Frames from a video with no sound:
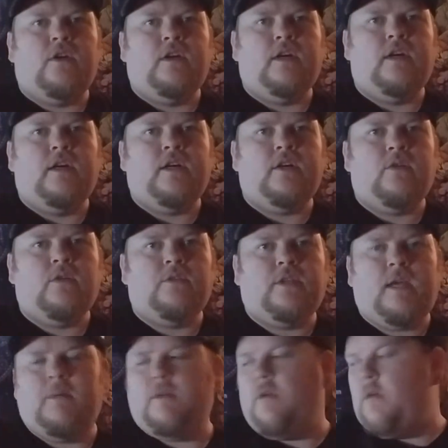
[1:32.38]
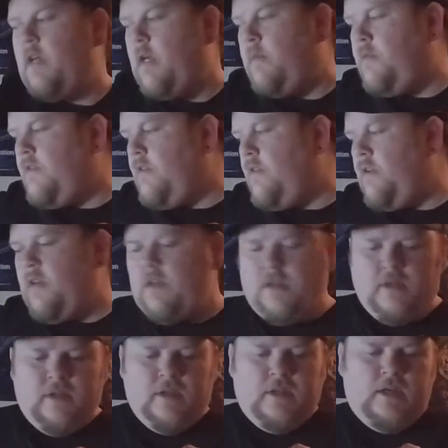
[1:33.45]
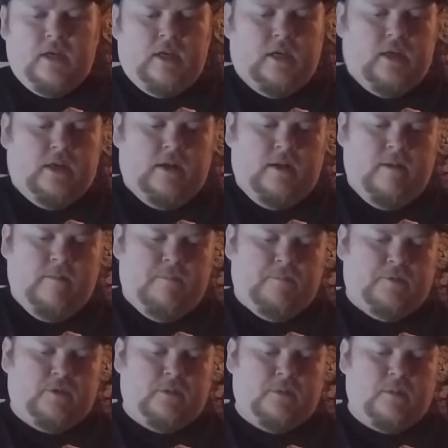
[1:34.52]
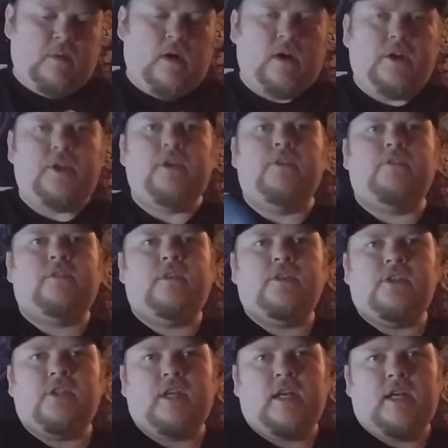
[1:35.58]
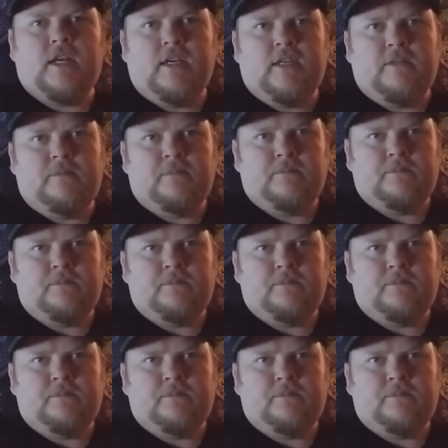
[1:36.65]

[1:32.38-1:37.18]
of course, GameCube games. Super Mario Sunshine.